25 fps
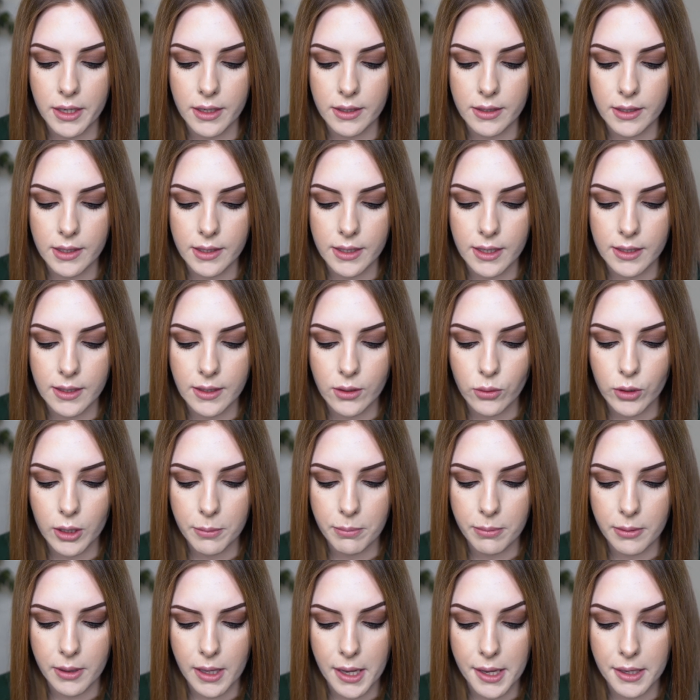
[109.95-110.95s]
It's the
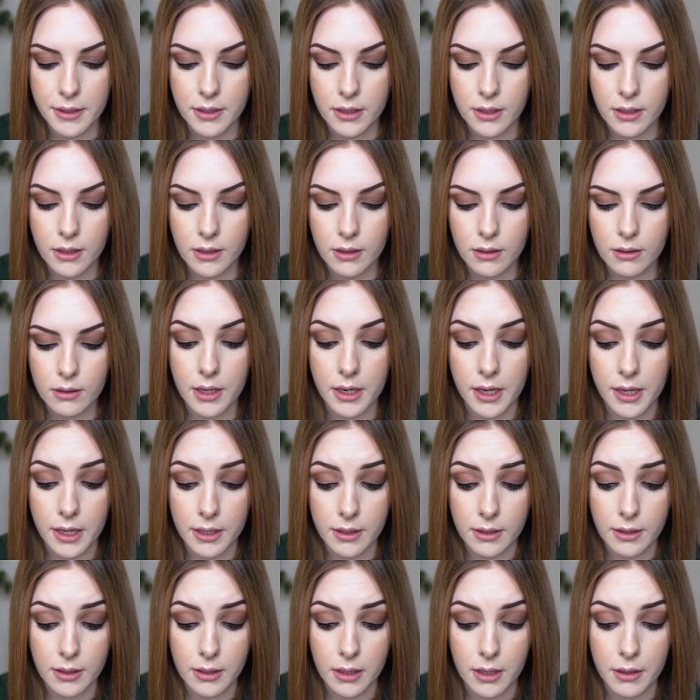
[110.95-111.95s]
strip lash
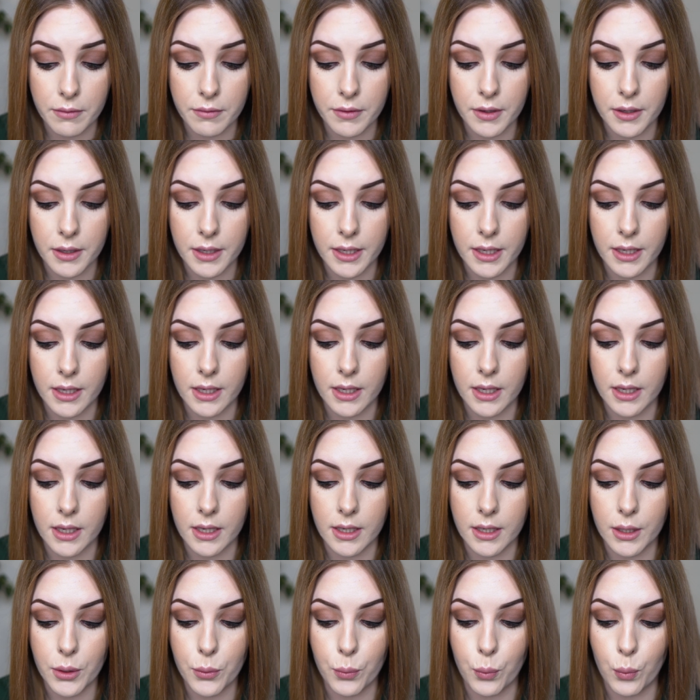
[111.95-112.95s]
adhesive
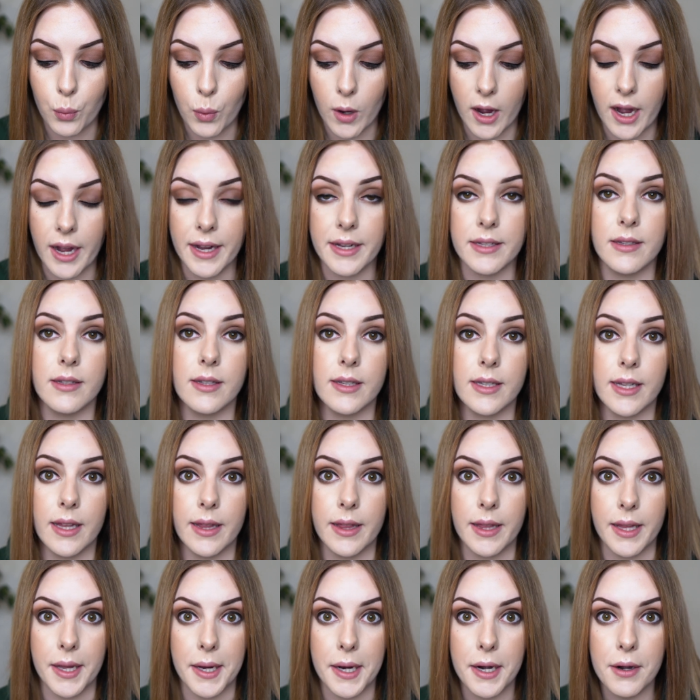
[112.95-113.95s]
in white
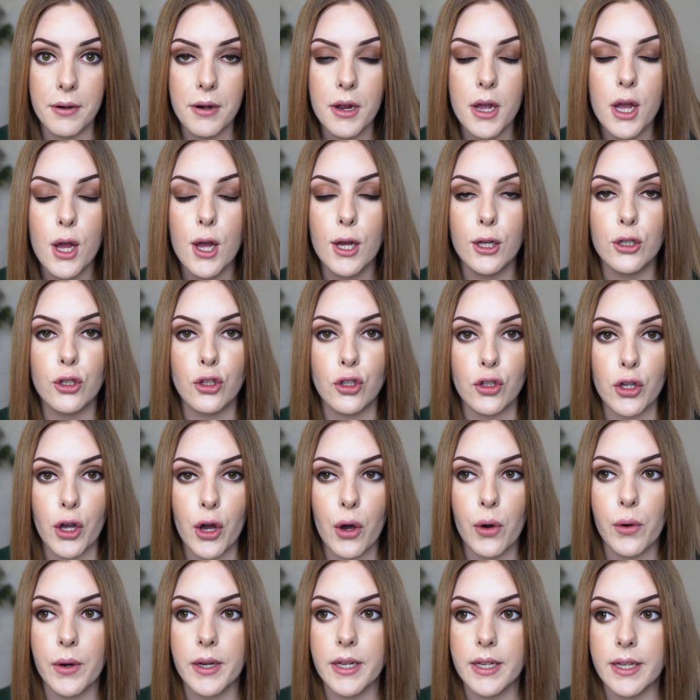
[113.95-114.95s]
clear,
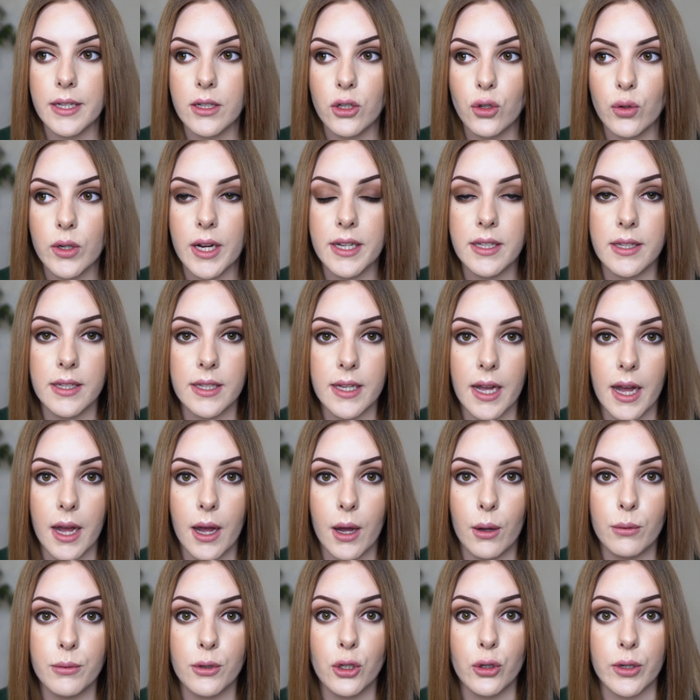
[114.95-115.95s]
so it dries
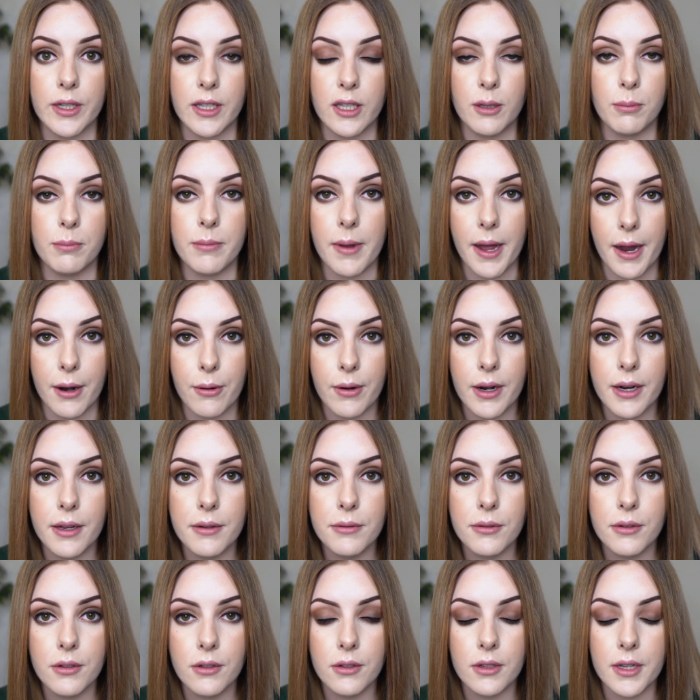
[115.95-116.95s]
down
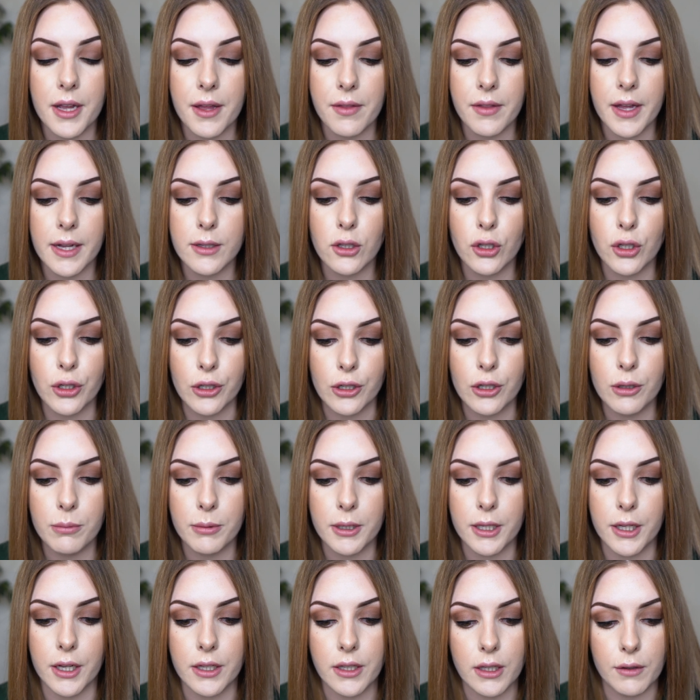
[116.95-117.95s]
transparent, and that's good
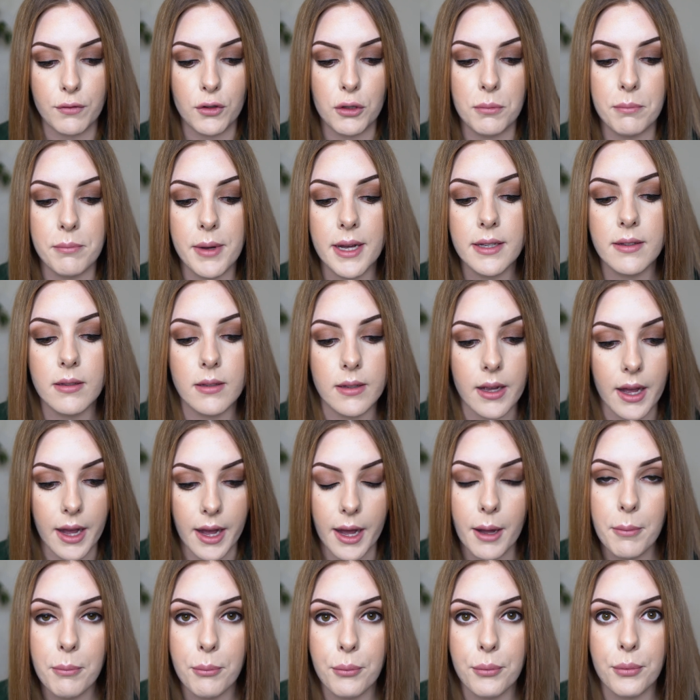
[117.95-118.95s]
because if you mess
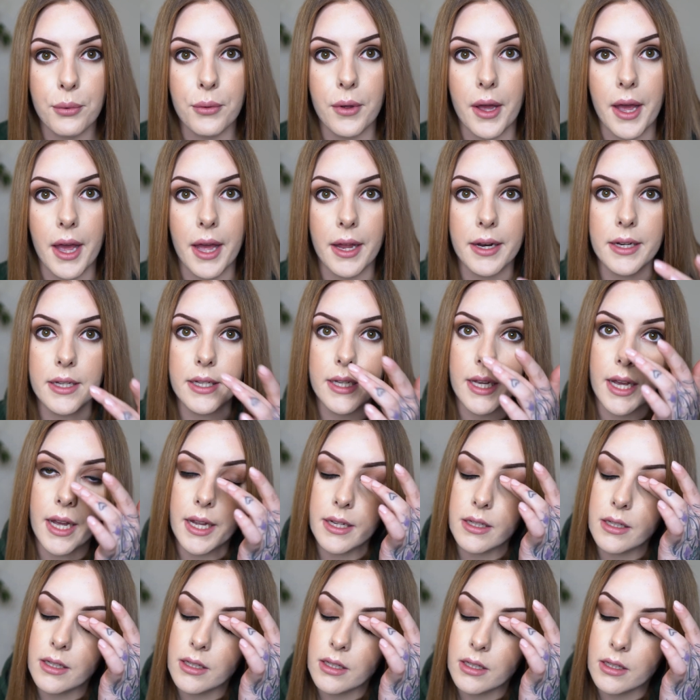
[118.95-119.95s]
up and
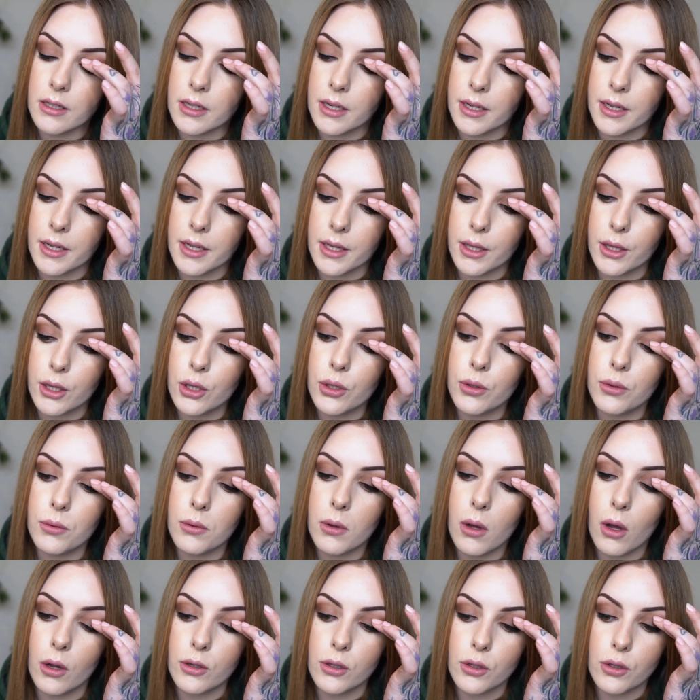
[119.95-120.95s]
get
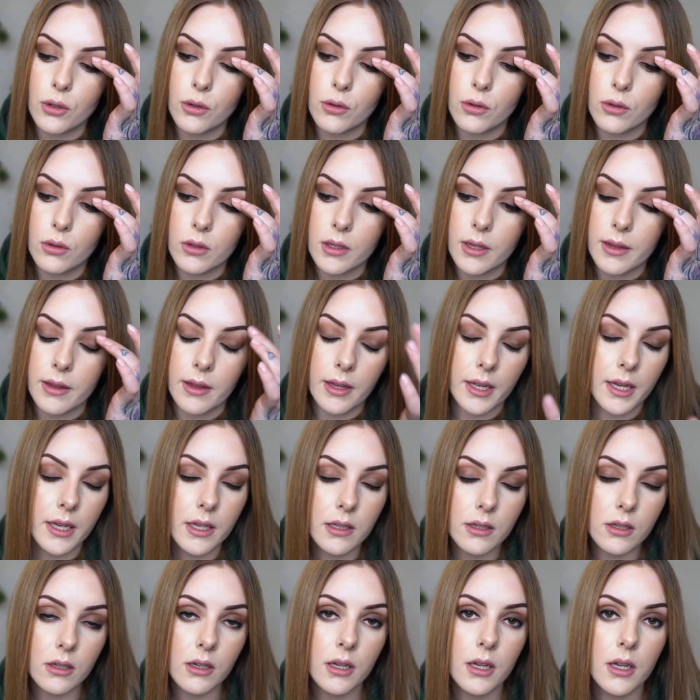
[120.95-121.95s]
glue on your
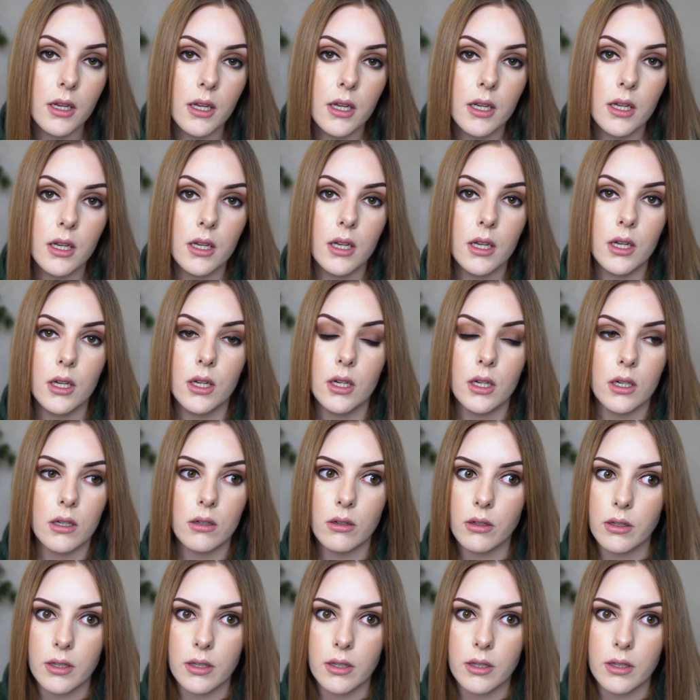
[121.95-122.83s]
lid or